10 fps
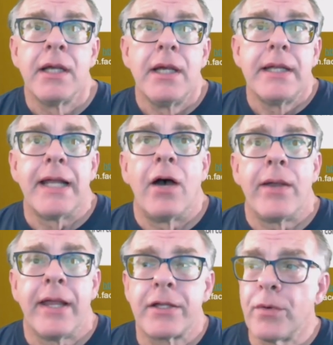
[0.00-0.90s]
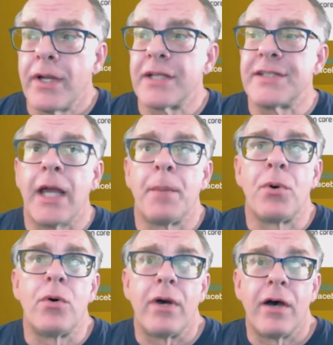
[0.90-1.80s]
Now, a good
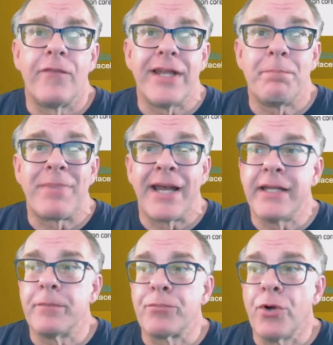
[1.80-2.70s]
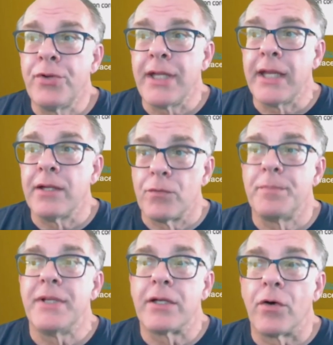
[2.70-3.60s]
example of a binding protein would
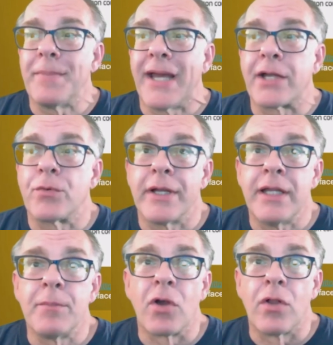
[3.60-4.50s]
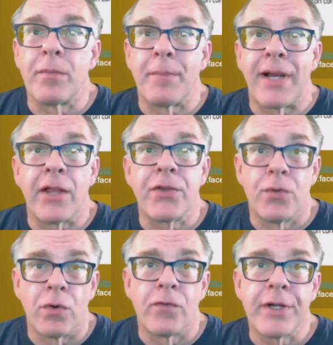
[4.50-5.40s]
be going back to our hemoglobin
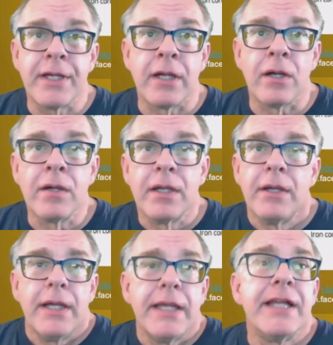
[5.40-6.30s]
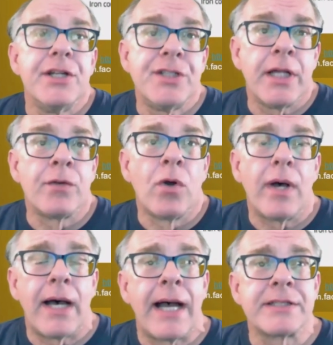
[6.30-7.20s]
molecule over here. In general,
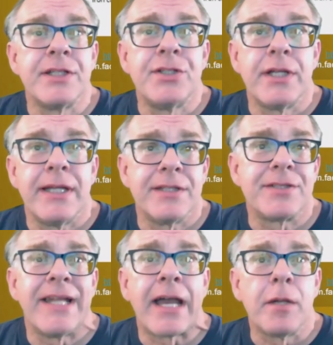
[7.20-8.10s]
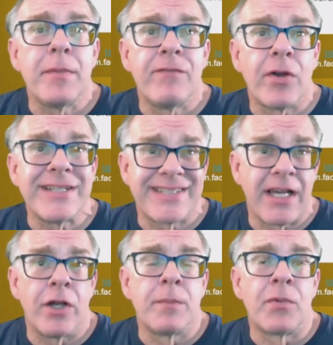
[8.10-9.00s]
oxygen is not going to be very
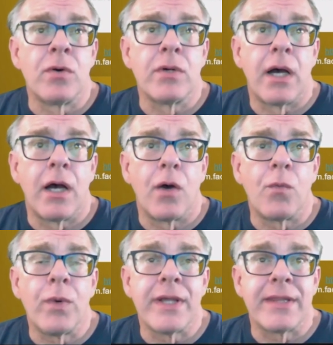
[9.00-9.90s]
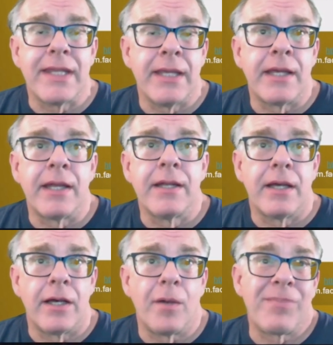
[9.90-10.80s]
soluble within
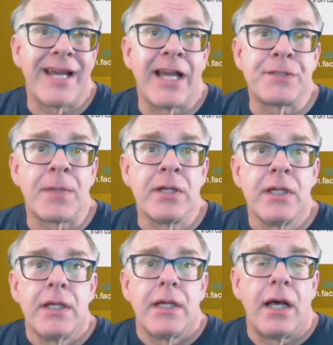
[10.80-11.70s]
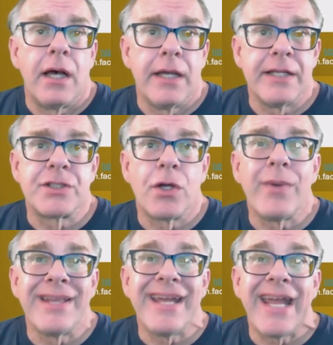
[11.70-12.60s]
plasma, and so
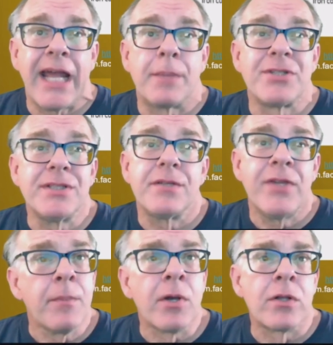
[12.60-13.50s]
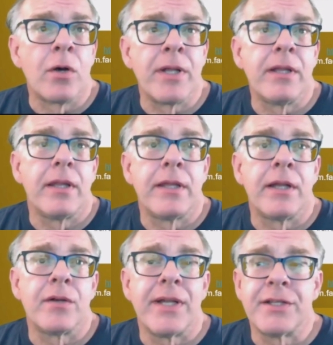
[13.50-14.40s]
in the absence of hemoglobin,
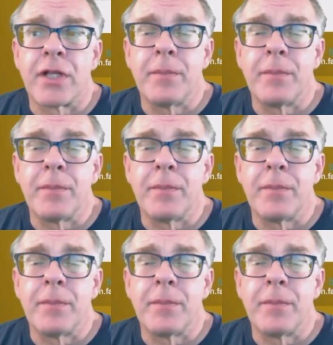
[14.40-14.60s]
there is going to be